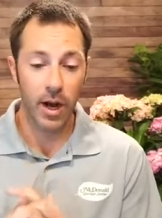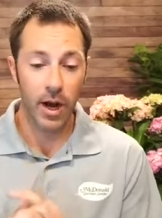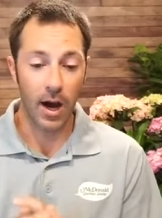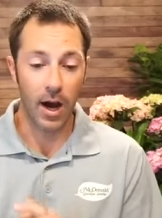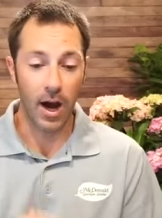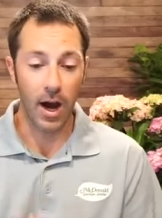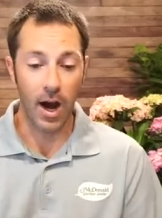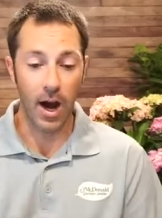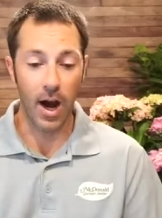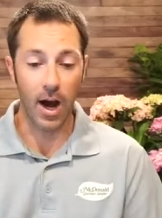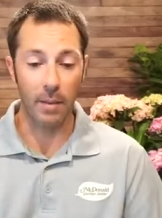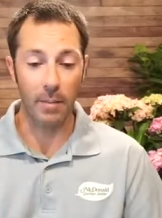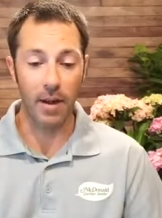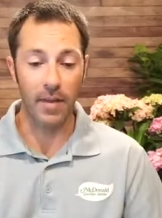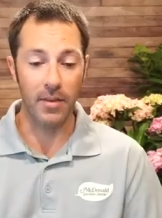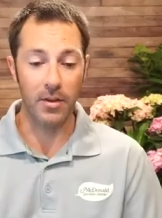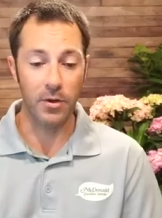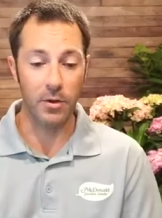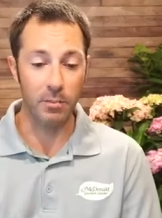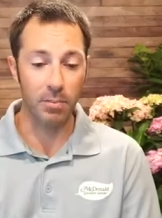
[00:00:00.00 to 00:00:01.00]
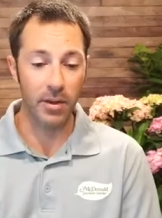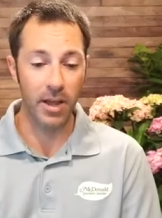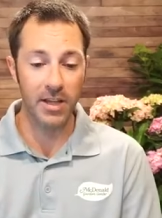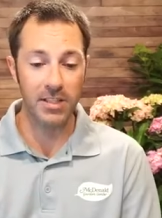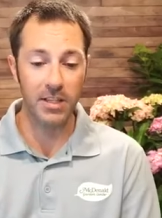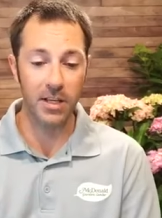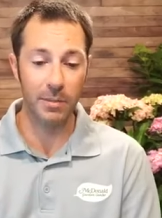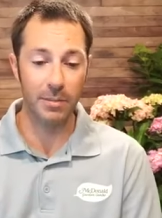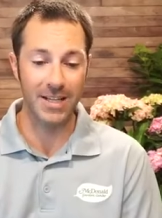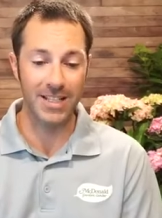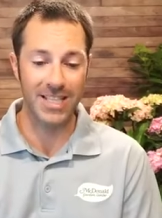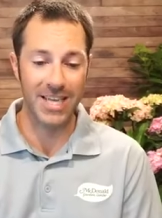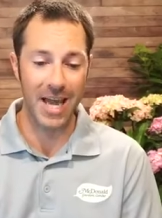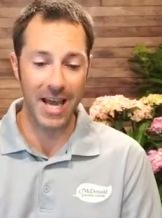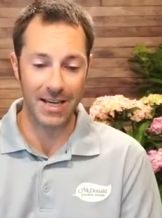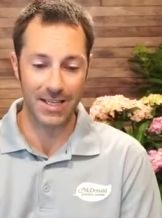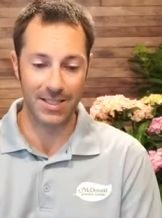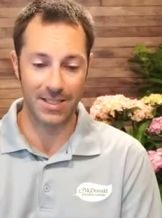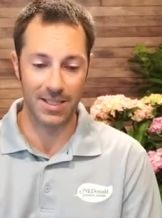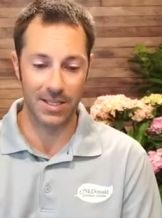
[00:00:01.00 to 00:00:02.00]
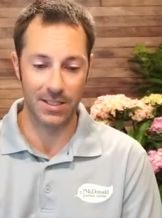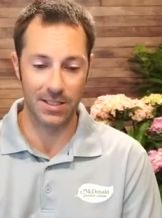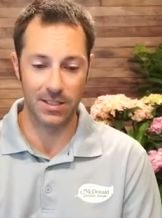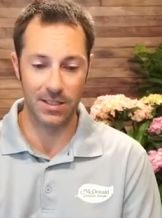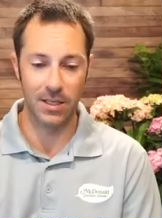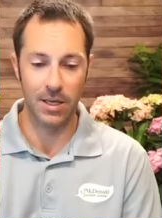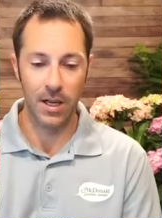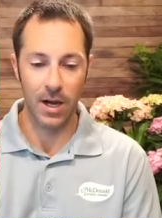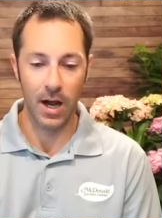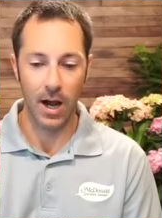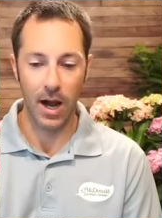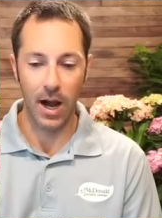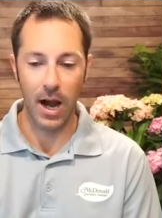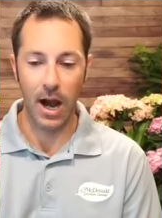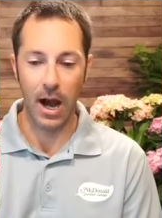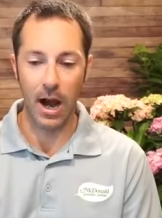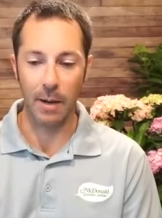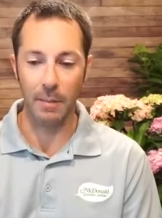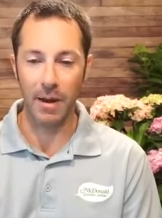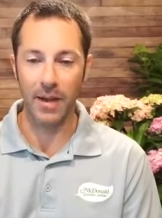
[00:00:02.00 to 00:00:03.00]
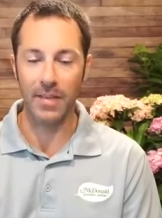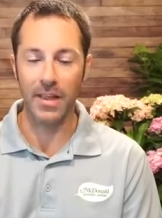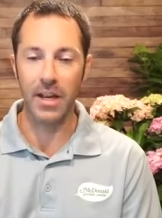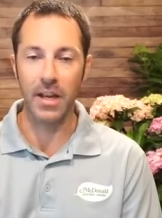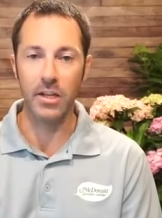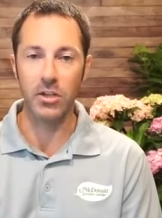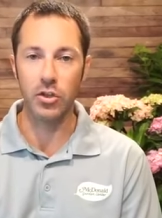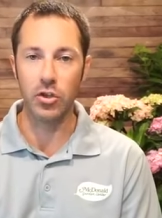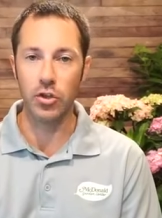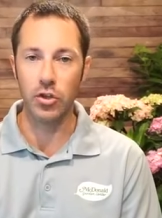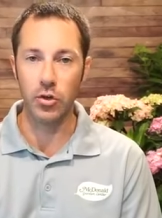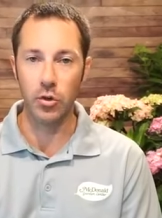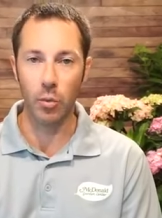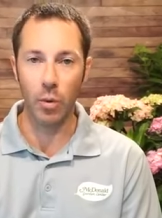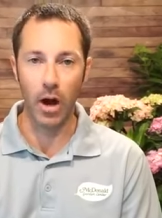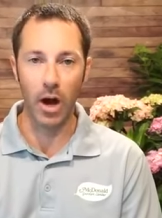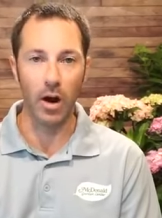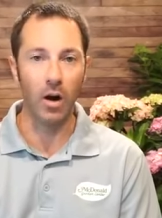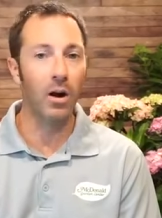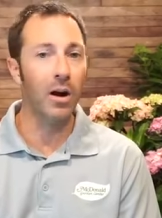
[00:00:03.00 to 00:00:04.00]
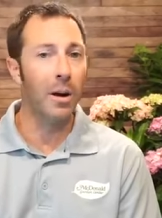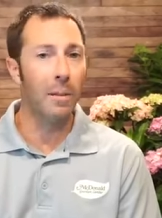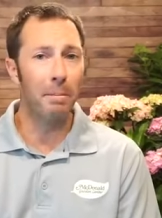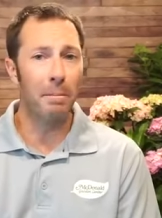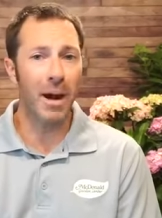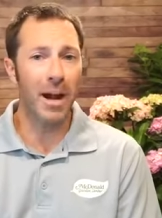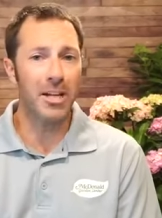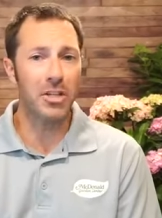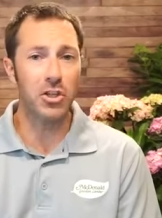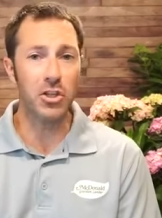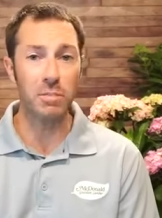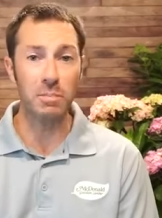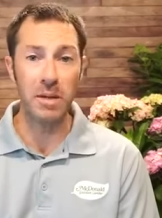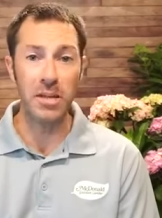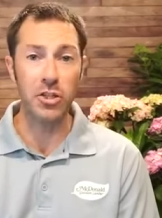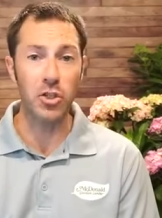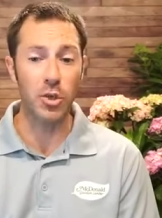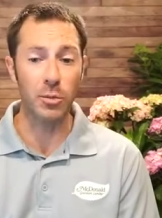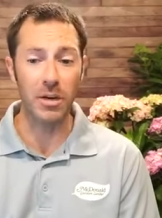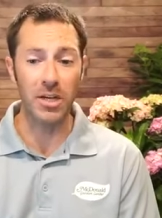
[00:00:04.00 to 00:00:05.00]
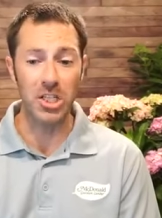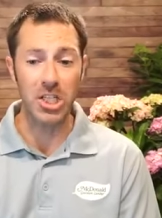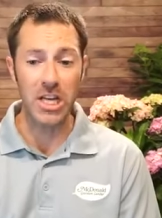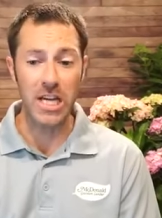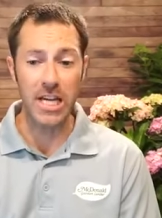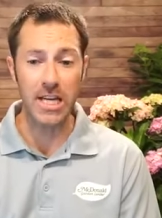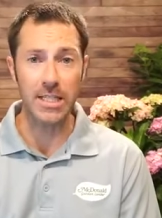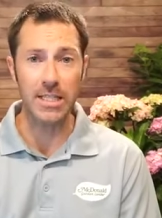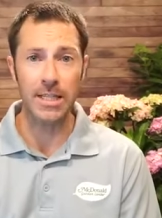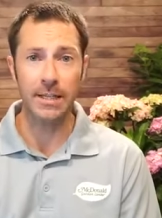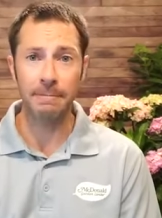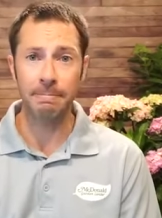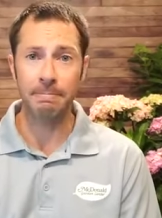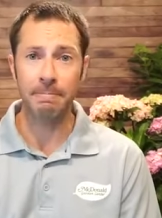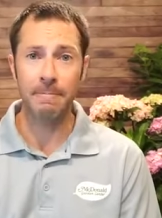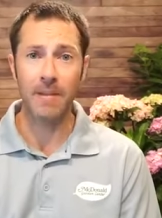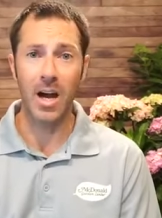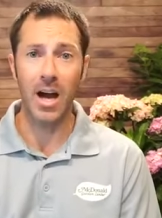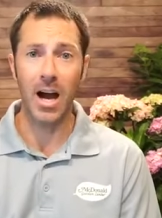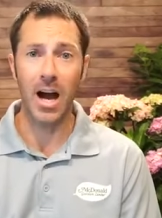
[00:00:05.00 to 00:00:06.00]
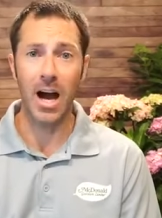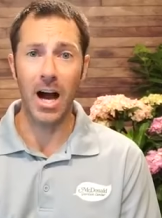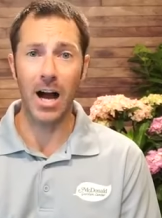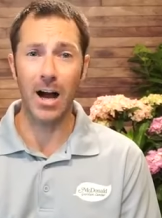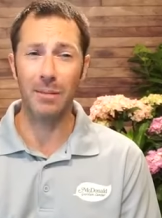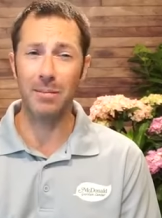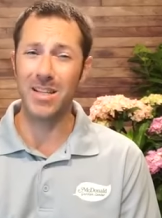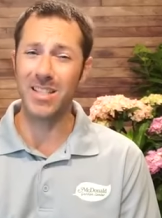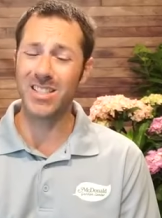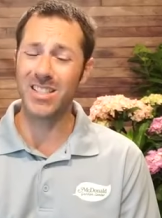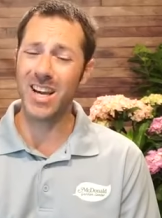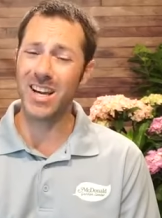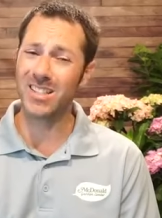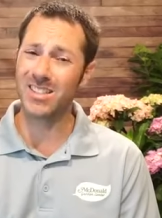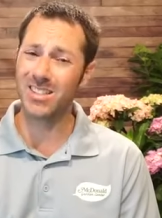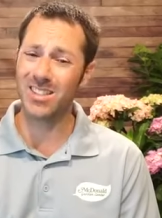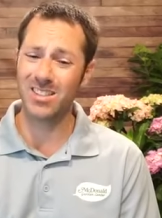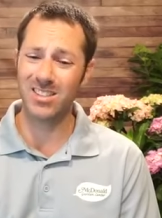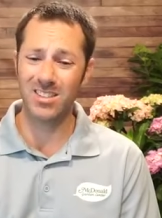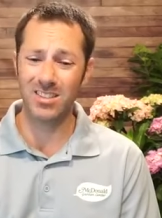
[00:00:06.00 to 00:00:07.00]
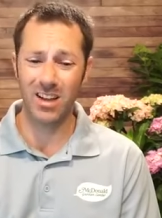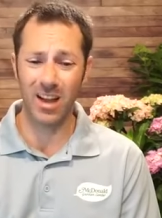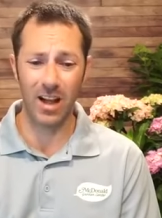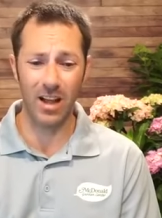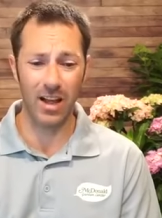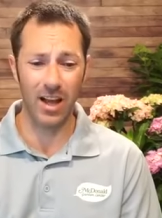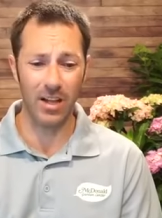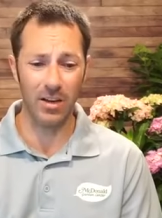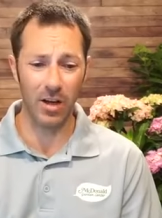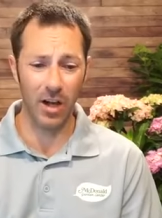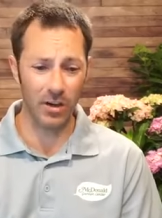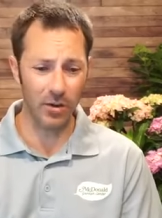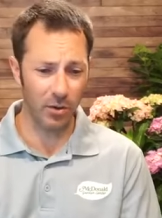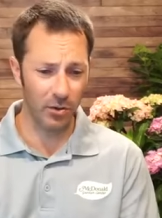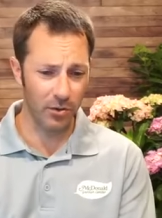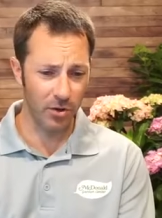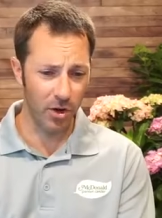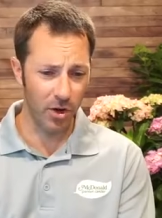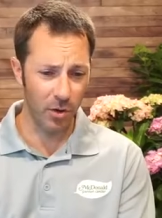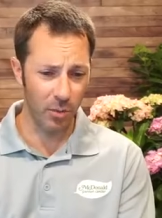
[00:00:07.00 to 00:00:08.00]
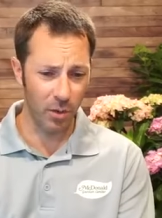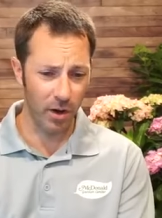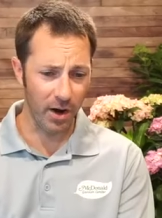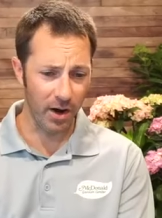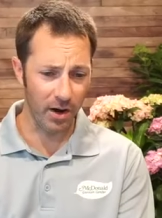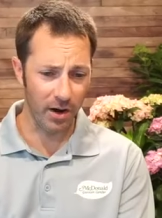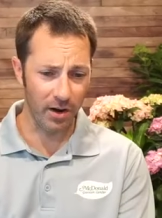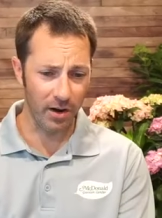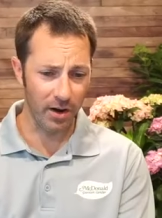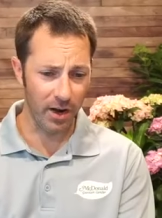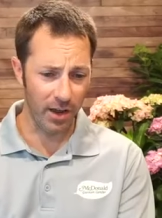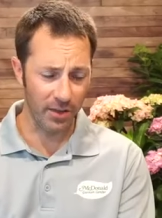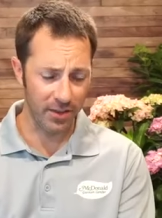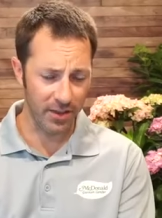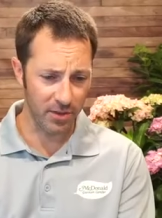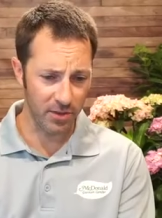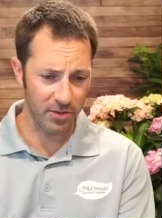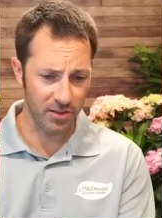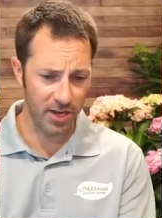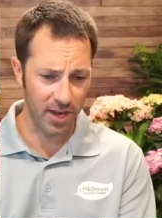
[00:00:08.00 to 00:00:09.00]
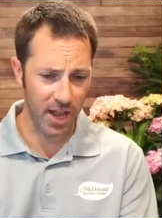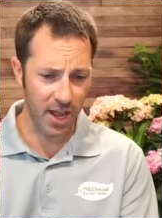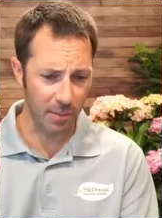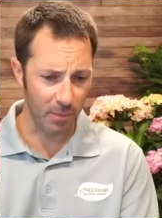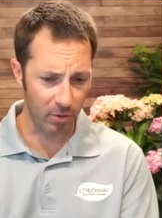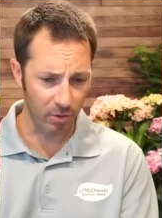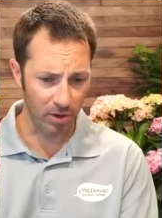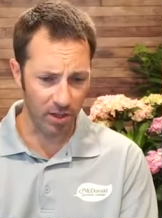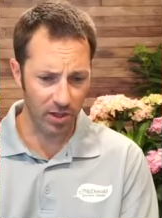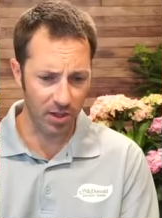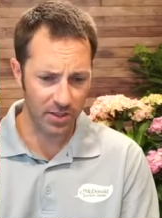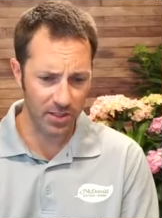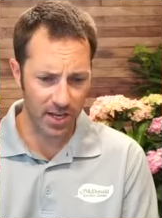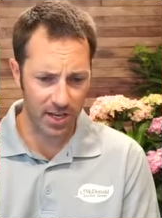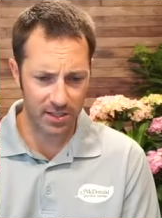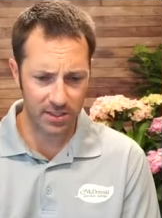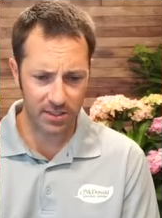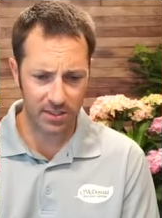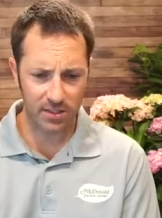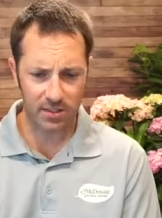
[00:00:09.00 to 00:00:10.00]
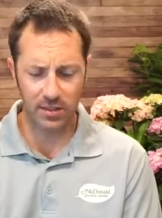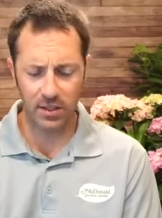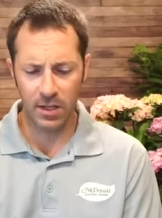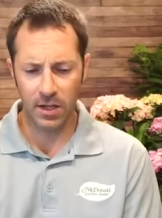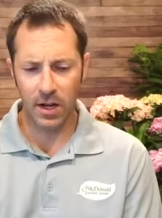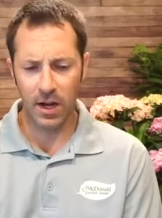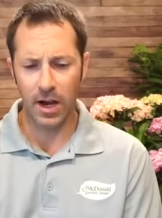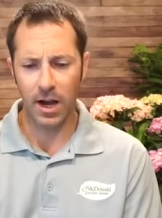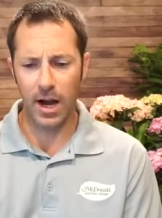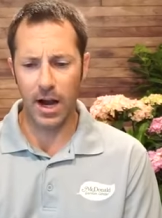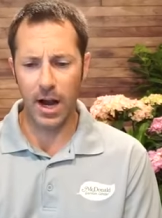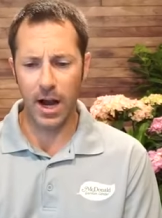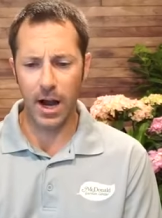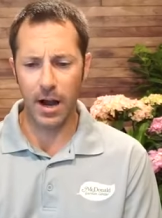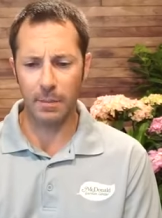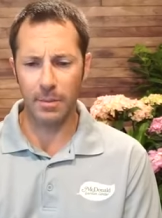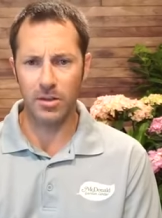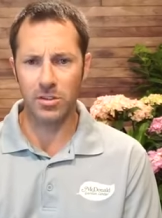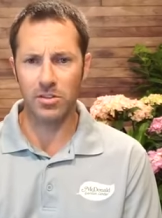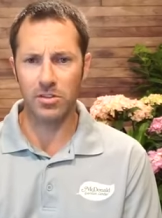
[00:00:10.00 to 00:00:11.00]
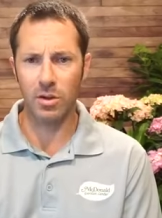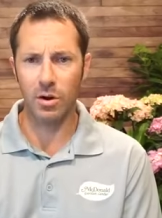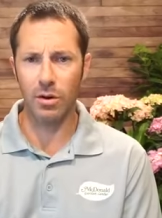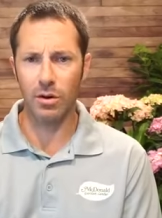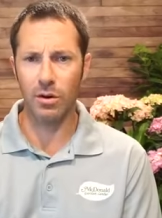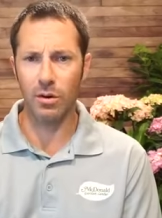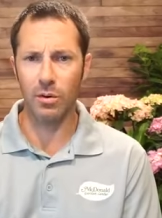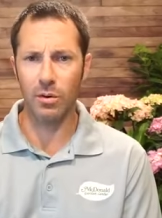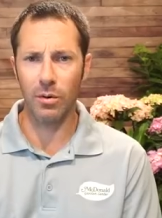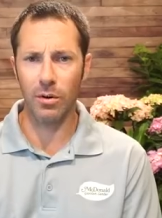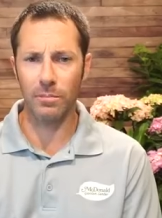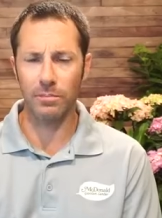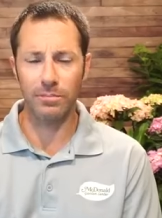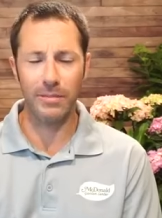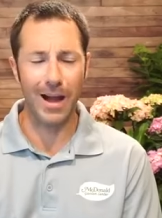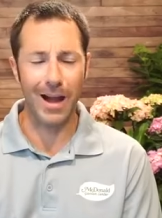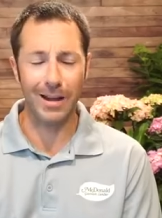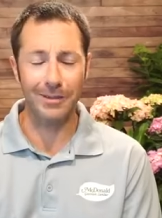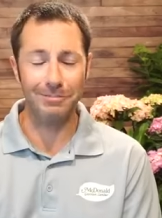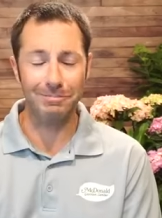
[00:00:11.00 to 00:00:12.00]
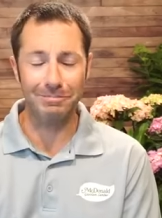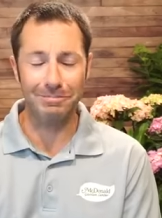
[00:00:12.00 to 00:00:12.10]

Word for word: um, and then you planted them in Texas, um, and they didn't do well, might just be too much heat. Um, Texas, I, I, don't know where, I think you said Amarillo, Texas, um, so not